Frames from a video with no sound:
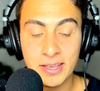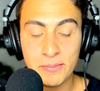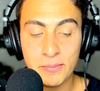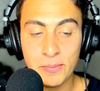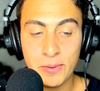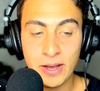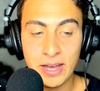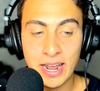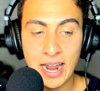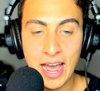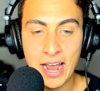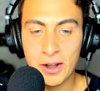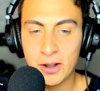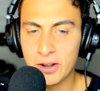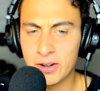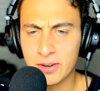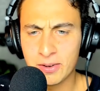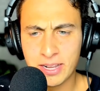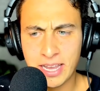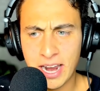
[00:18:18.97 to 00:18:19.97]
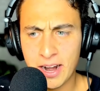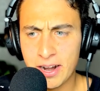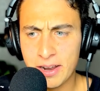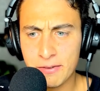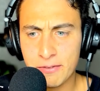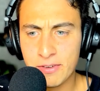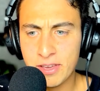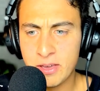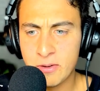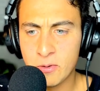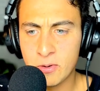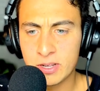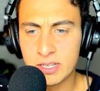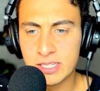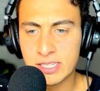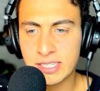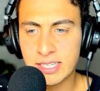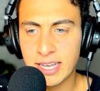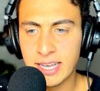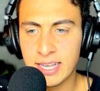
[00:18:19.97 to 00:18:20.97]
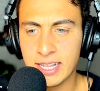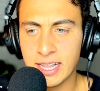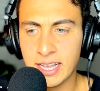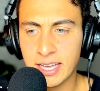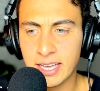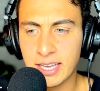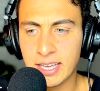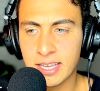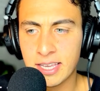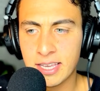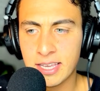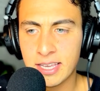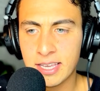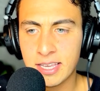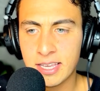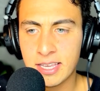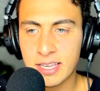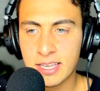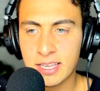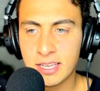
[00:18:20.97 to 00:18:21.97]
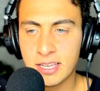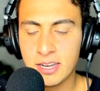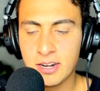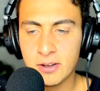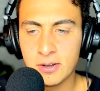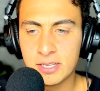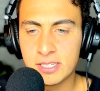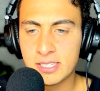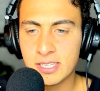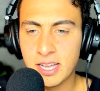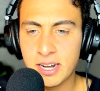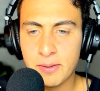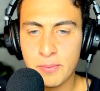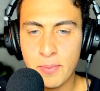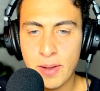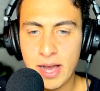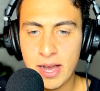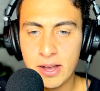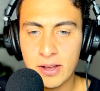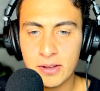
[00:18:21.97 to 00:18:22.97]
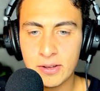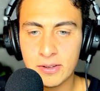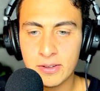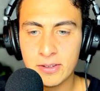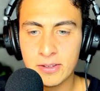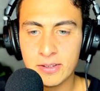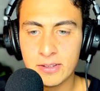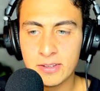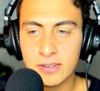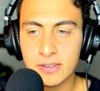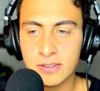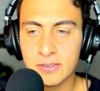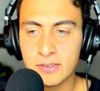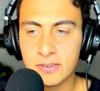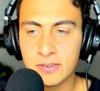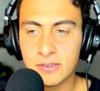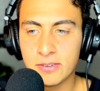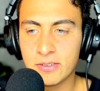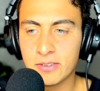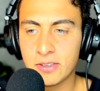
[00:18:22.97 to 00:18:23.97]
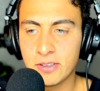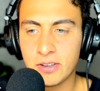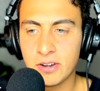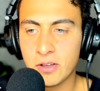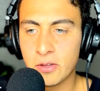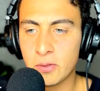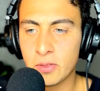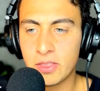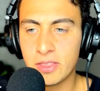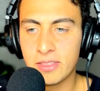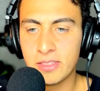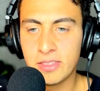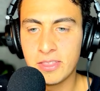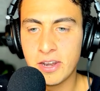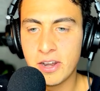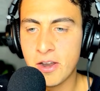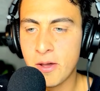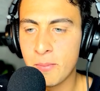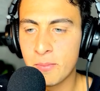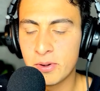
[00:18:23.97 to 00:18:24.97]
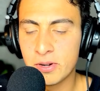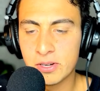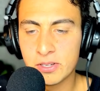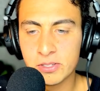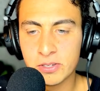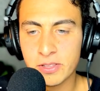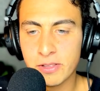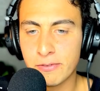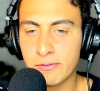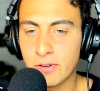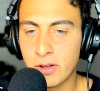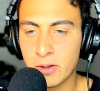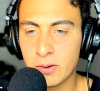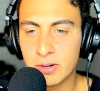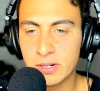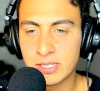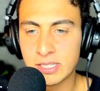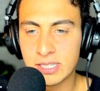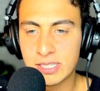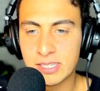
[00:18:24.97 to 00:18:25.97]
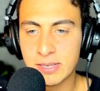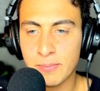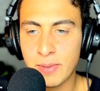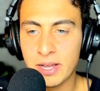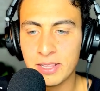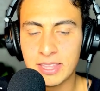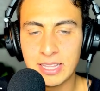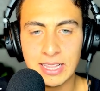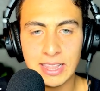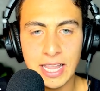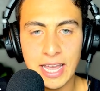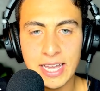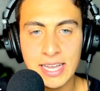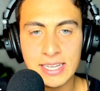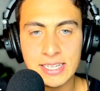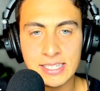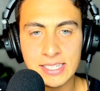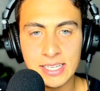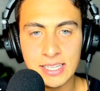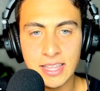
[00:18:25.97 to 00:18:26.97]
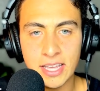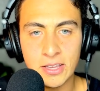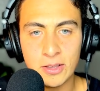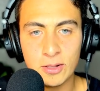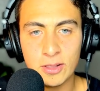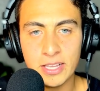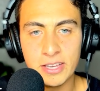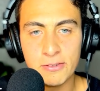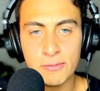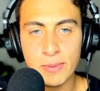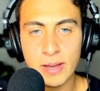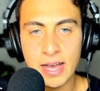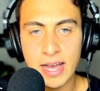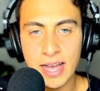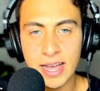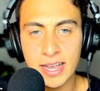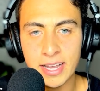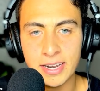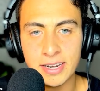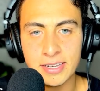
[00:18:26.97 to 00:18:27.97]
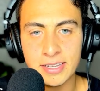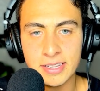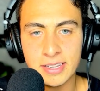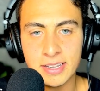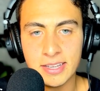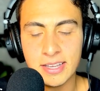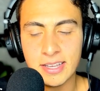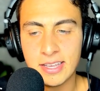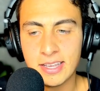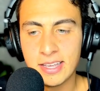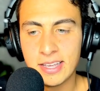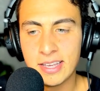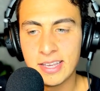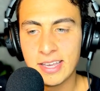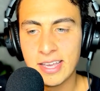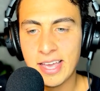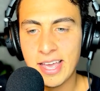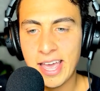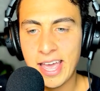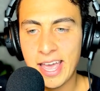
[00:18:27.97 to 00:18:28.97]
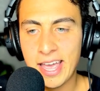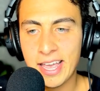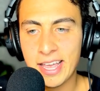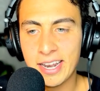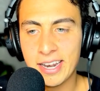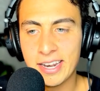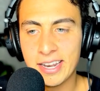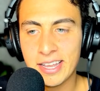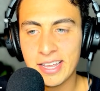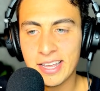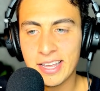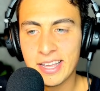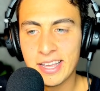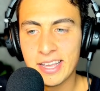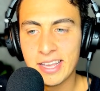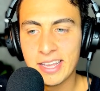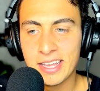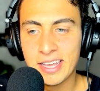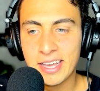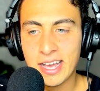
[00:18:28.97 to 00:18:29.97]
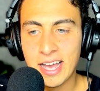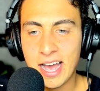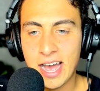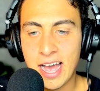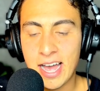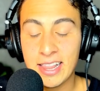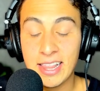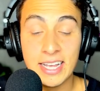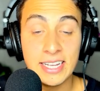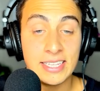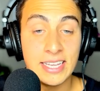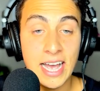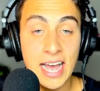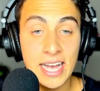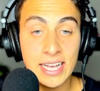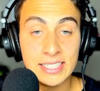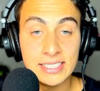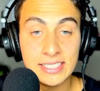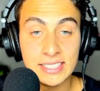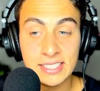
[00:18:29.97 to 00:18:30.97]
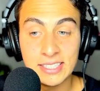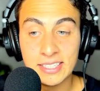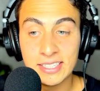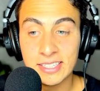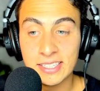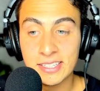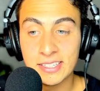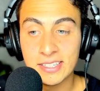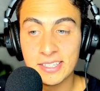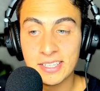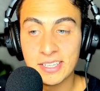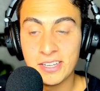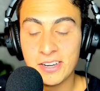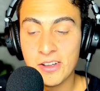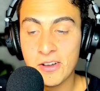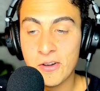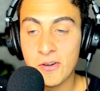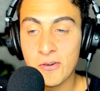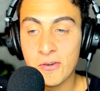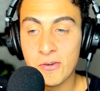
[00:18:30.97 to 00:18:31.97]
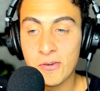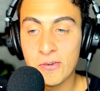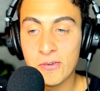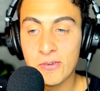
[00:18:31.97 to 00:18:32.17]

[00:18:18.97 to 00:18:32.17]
but I heard Gary Vee once say like, you know, it's not about you know the numbers or the followers. It's about the legacy that you leave behind. And I like to ask, you know,